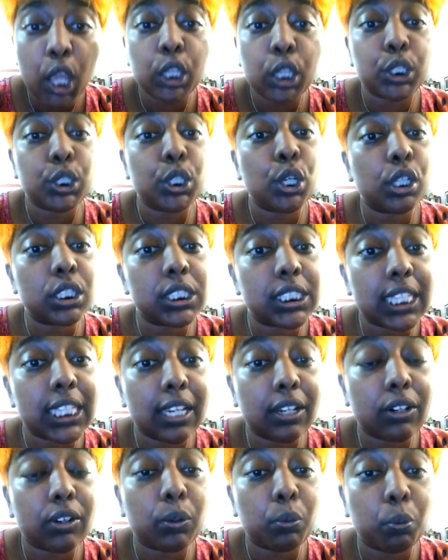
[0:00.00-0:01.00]
your
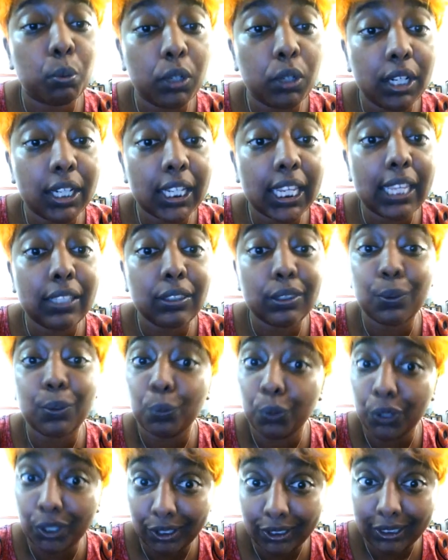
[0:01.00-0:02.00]
sacred work in the
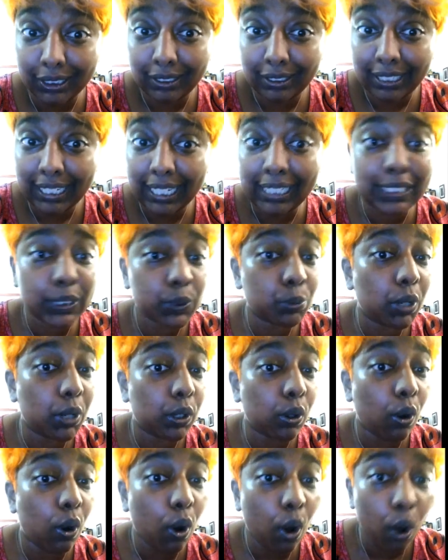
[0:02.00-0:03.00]
world. It is
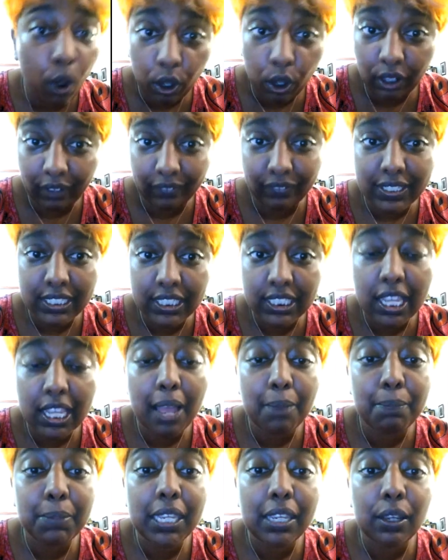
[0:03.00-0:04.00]
what all of us
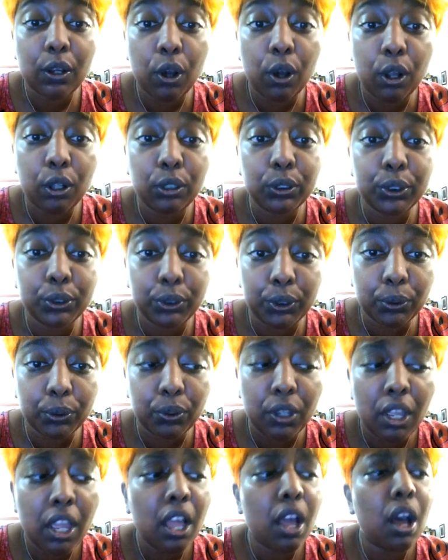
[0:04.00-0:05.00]
are being called to
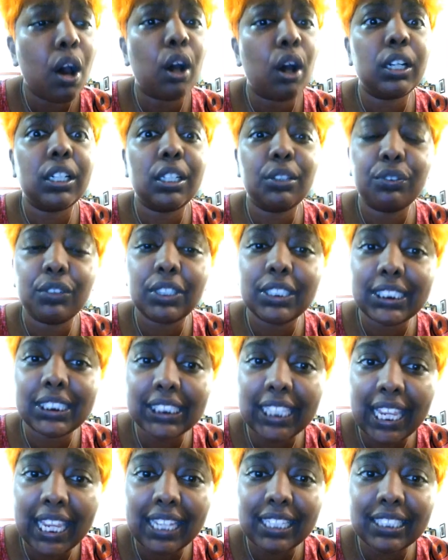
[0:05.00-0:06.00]
do on different
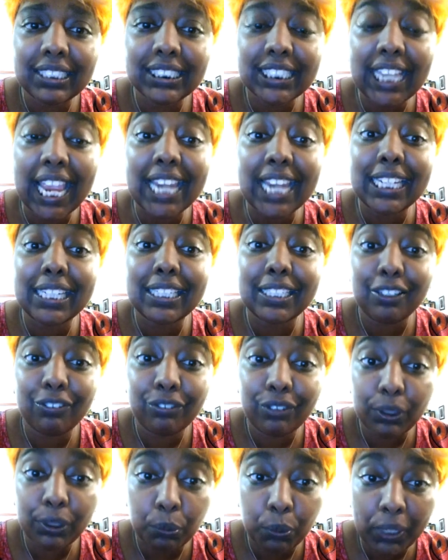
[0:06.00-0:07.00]
scales and in
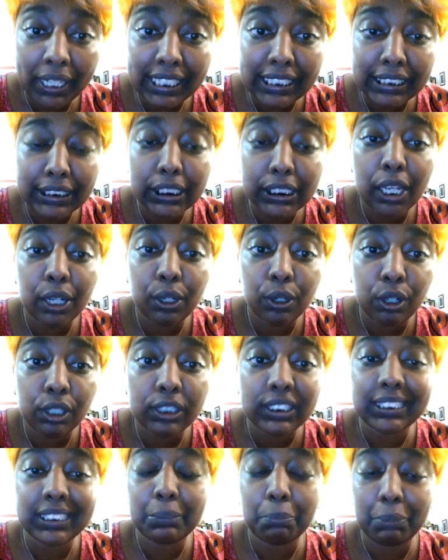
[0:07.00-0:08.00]
different ways
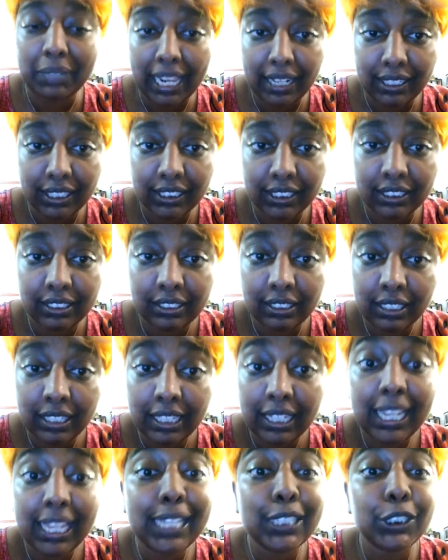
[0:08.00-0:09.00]
across the planet.
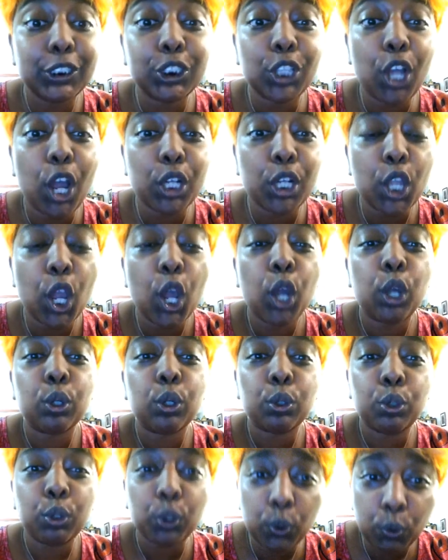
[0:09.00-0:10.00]
In short,
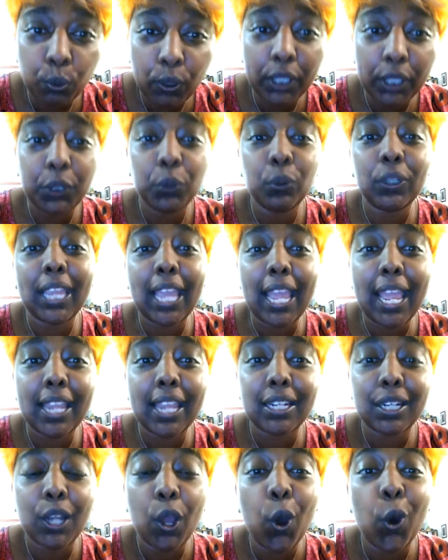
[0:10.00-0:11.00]
do what you
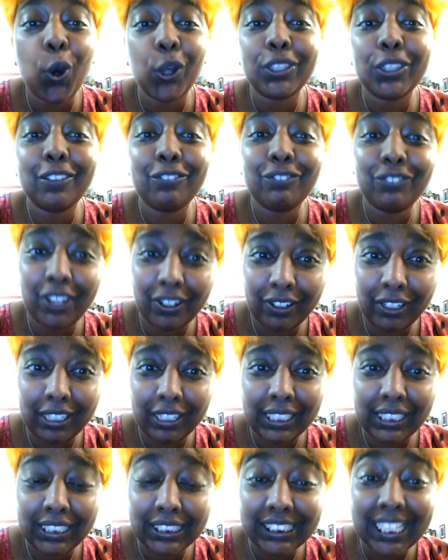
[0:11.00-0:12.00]
can, or at the very
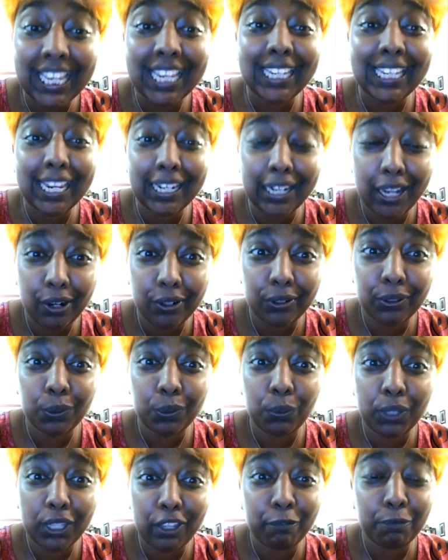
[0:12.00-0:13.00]
least, get out of the
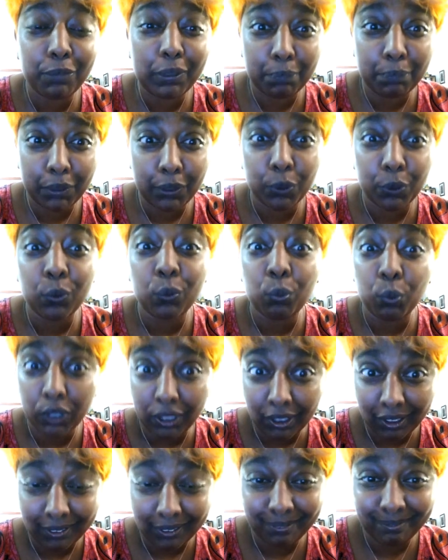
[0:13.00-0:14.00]
way of people who
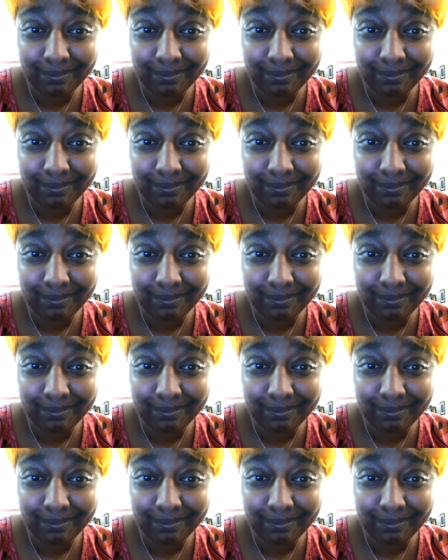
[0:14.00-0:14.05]
will.